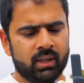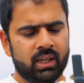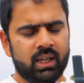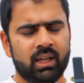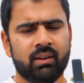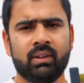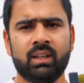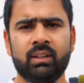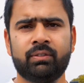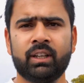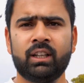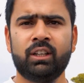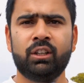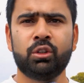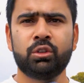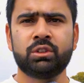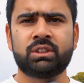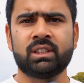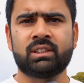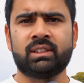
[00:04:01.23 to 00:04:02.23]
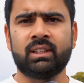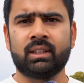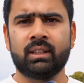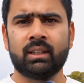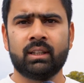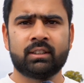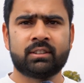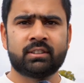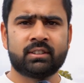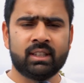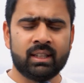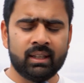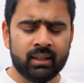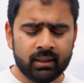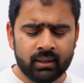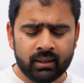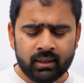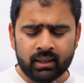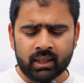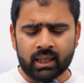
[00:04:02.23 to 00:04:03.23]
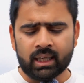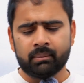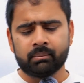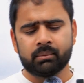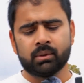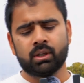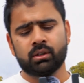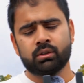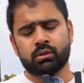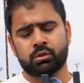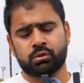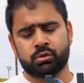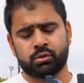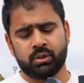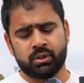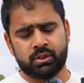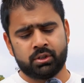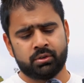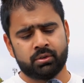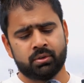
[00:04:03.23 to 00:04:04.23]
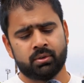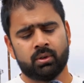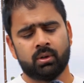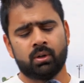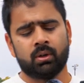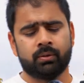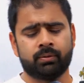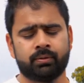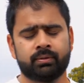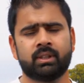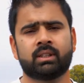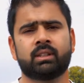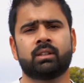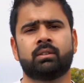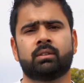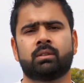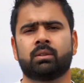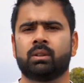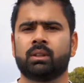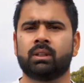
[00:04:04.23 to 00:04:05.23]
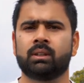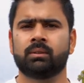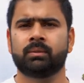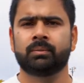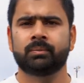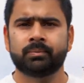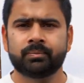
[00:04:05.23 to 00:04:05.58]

Even if I lose the signal, still I'm going to switch off the controller.